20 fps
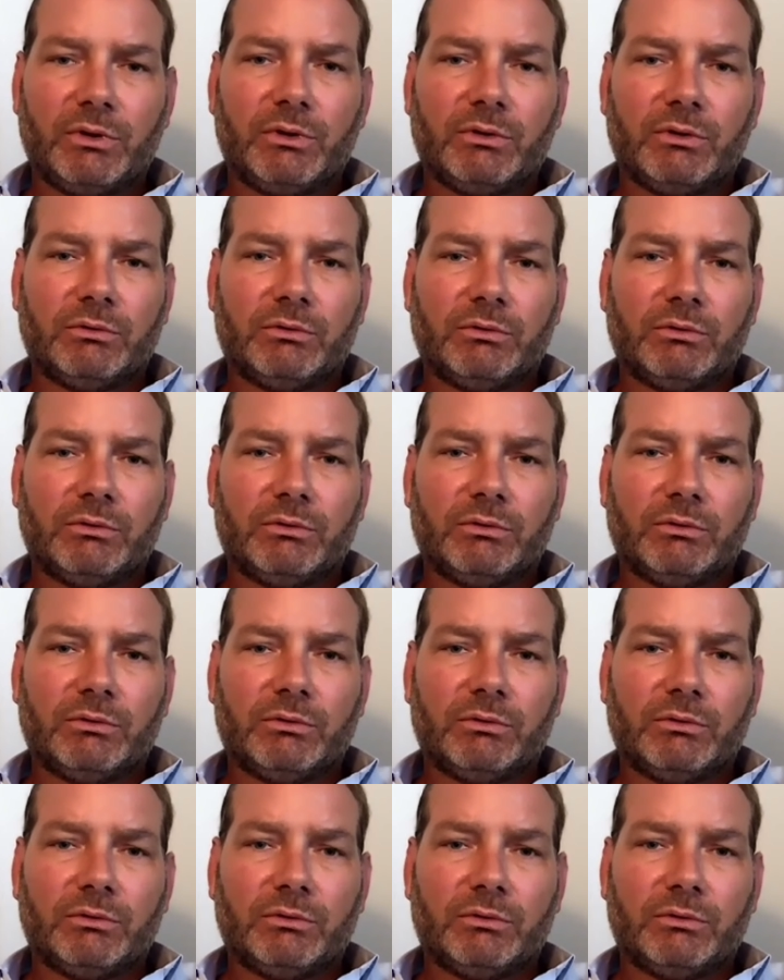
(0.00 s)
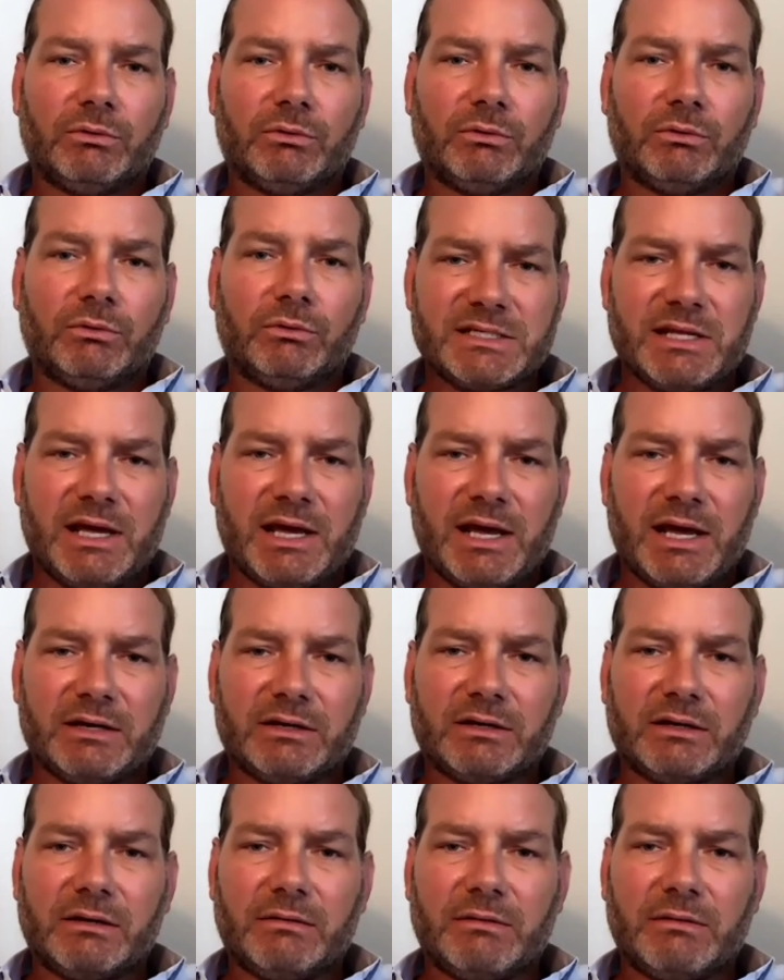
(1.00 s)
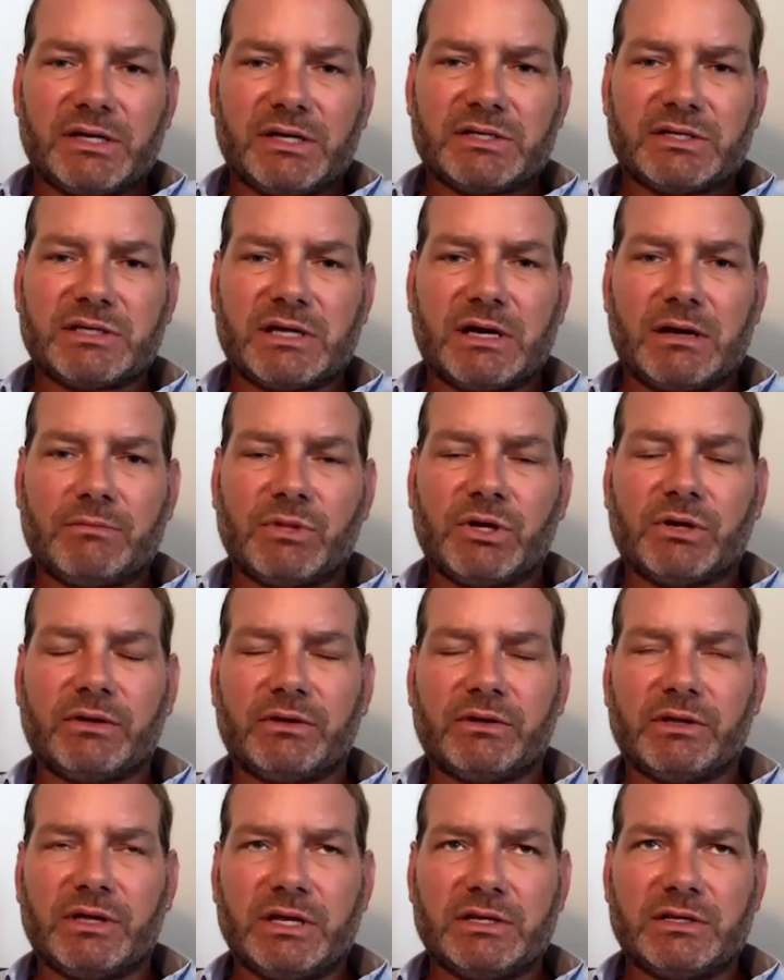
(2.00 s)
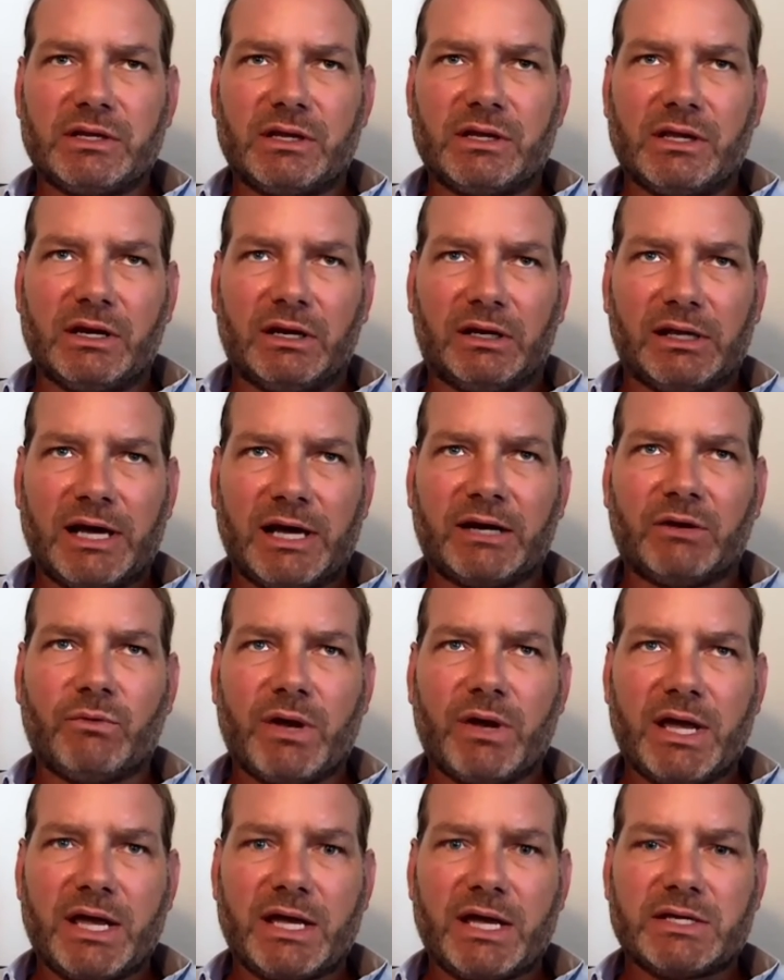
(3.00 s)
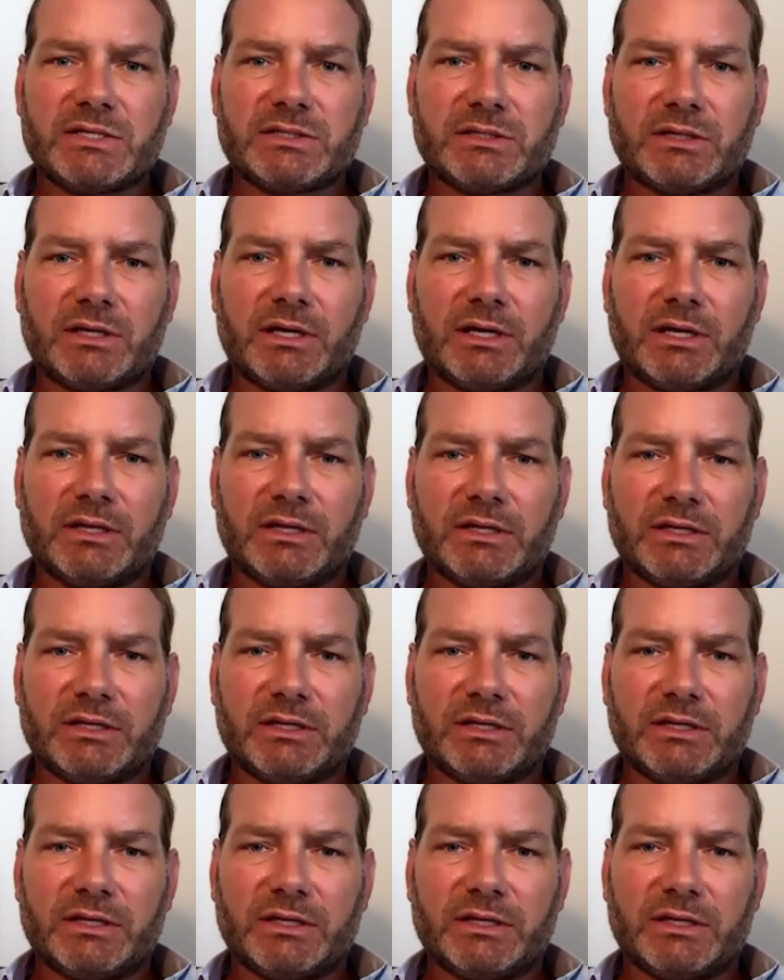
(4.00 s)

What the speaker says: Well, why is that? I mean, in a lot of ways, the